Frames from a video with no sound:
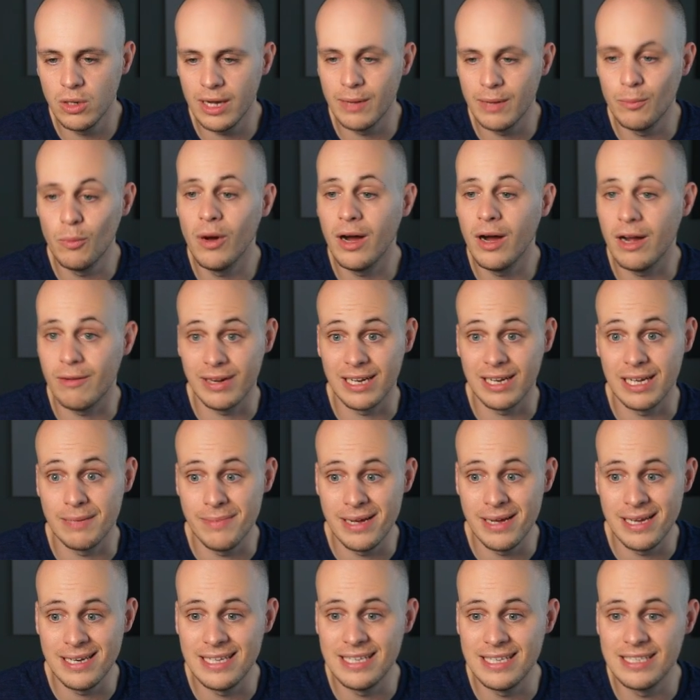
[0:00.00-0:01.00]
And what I
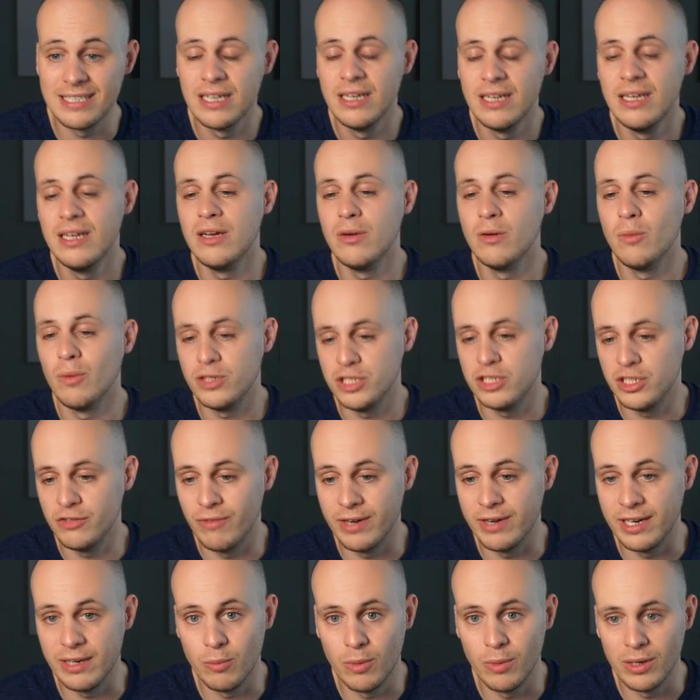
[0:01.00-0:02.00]
recommend is once you've
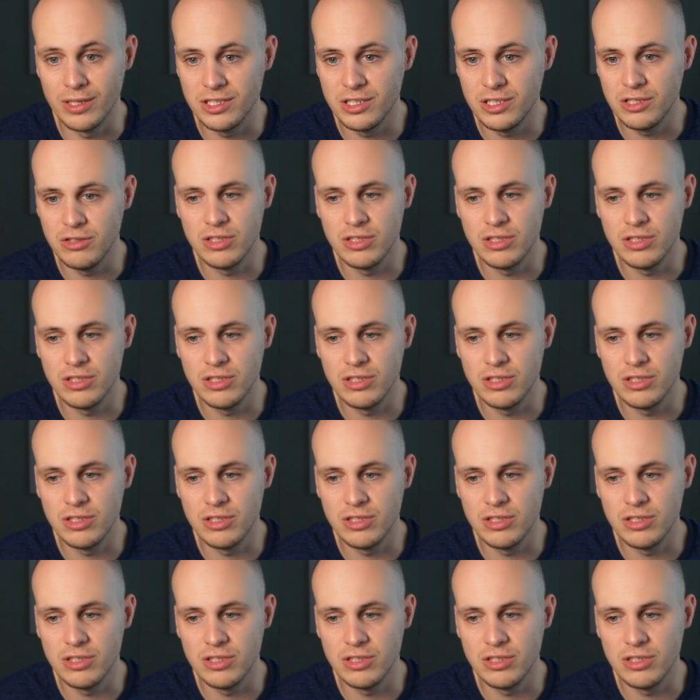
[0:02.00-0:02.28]
read it once,